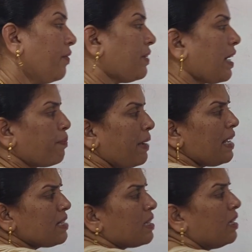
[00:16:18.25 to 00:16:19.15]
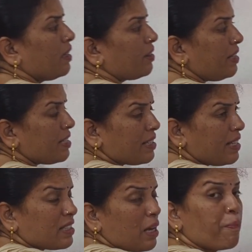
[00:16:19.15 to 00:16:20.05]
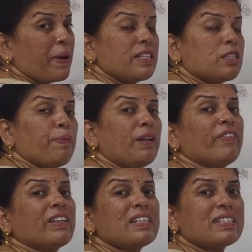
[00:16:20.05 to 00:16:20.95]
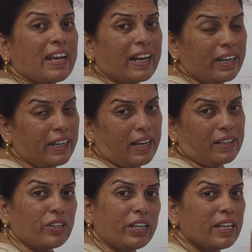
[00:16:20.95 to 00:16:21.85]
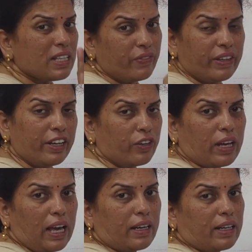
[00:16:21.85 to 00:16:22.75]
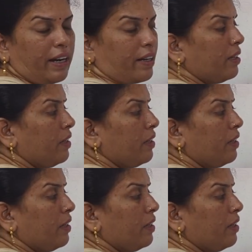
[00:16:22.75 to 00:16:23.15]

That means this is the principal for the second year. 3 years we need to calculate.